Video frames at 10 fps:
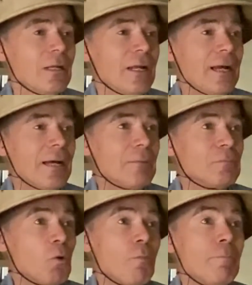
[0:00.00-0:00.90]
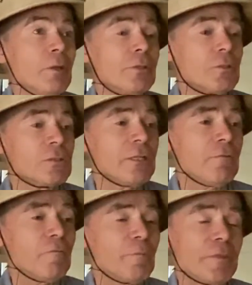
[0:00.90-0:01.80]
um, or build it
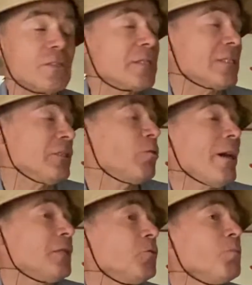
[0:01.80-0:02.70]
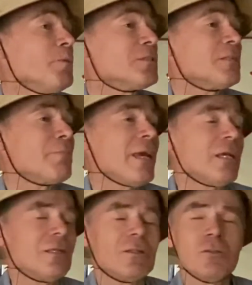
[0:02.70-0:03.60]
yourself. But this is actually quite good because it
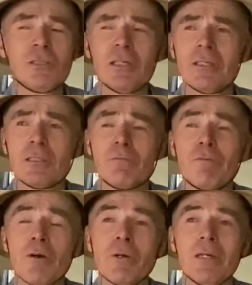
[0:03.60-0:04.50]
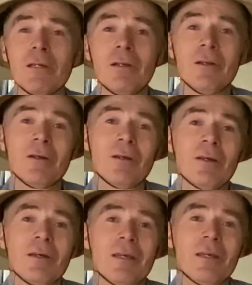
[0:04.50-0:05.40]
made New Zealanders very
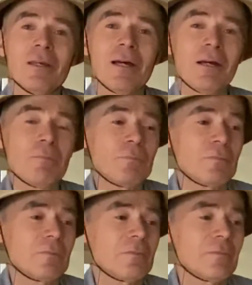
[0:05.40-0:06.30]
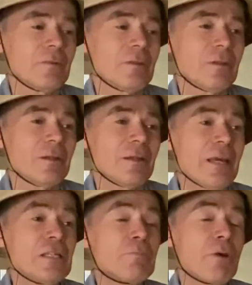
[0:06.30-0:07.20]
um, enterprising.
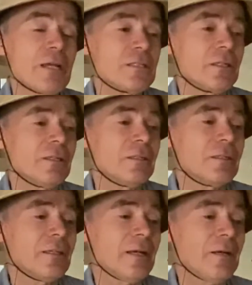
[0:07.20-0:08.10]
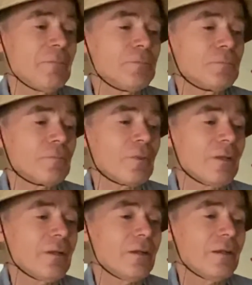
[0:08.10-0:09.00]
enterprising and um,
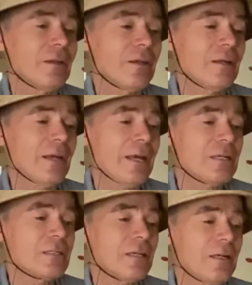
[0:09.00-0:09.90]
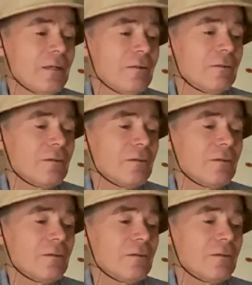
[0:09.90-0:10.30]
and uh,